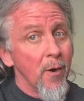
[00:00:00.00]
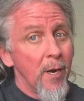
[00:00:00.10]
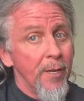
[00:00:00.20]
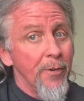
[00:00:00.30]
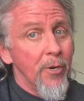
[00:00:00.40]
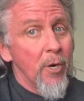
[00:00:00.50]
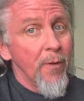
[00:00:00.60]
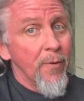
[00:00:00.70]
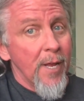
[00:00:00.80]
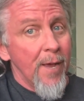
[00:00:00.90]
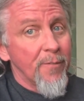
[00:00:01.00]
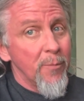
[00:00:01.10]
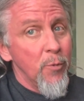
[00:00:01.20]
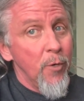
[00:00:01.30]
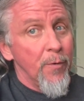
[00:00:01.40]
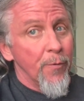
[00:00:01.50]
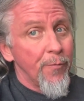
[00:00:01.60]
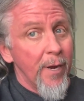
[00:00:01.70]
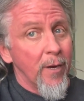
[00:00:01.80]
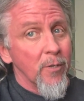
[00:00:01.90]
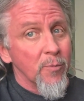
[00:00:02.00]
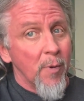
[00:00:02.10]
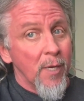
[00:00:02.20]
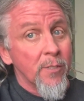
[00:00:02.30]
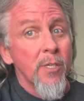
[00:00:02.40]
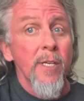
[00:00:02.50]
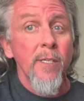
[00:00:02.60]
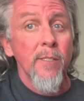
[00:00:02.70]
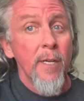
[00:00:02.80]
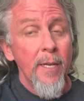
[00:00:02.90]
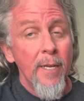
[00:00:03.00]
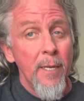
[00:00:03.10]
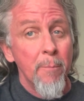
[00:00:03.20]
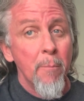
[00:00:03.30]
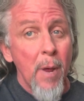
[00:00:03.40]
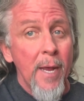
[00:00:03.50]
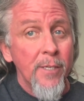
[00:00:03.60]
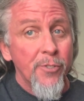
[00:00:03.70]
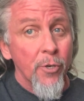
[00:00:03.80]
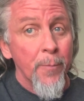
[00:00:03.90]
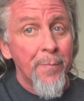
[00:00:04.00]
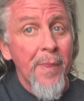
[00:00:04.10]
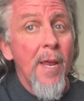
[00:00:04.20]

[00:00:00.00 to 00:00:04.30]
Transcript: and you don't even have to move your fingers much, is E major.